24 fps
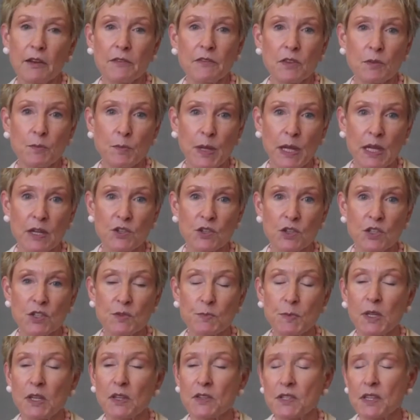of the patients,
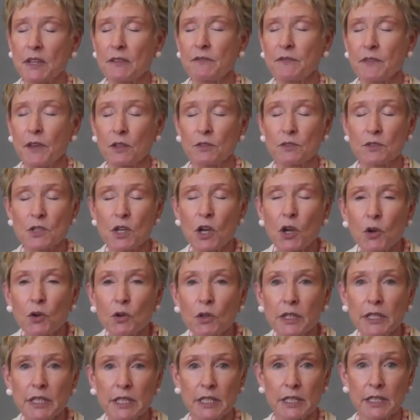because they felt
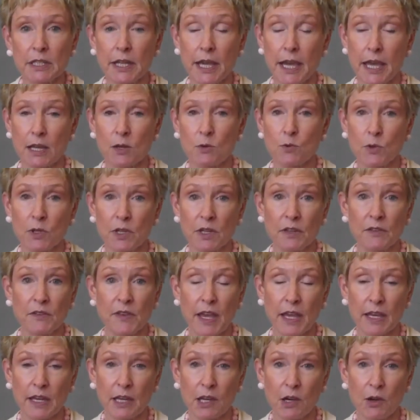totally inadequate in
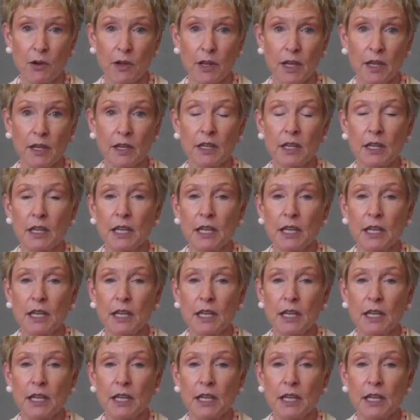that area,